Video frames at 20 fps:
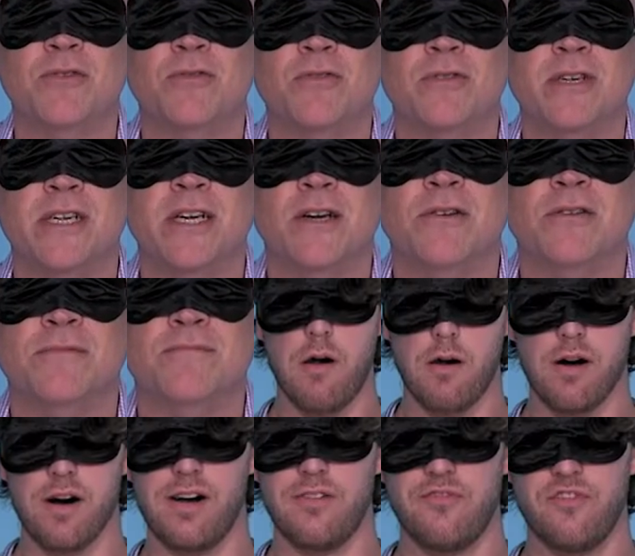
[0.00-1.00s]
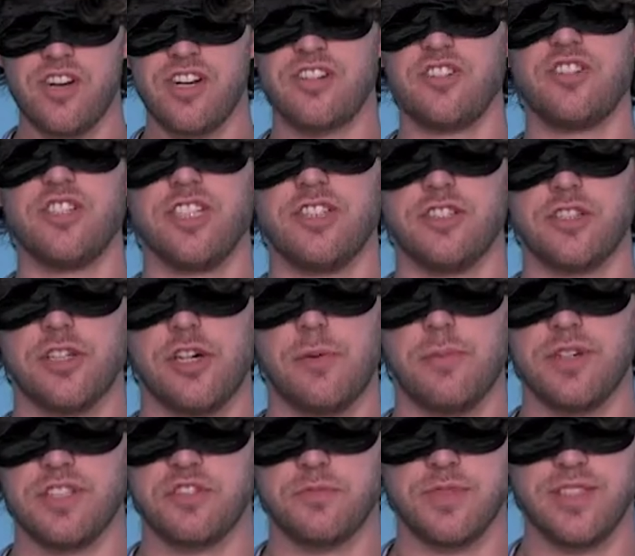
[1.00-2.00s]
Oreo. Oh, I finished it, so it
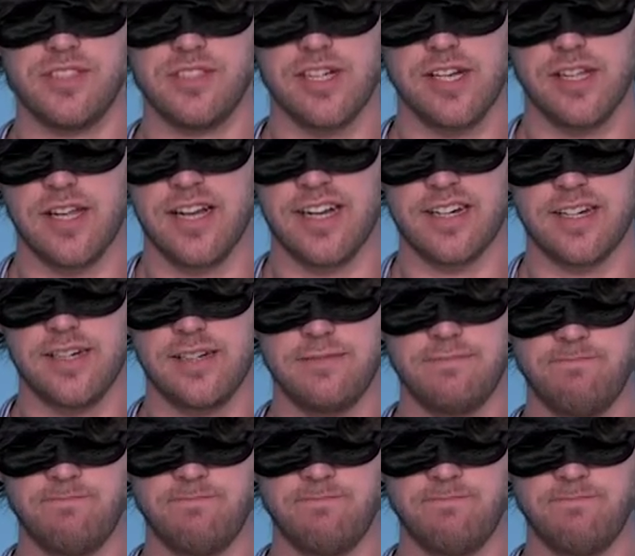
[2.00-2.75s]
must mean I like it.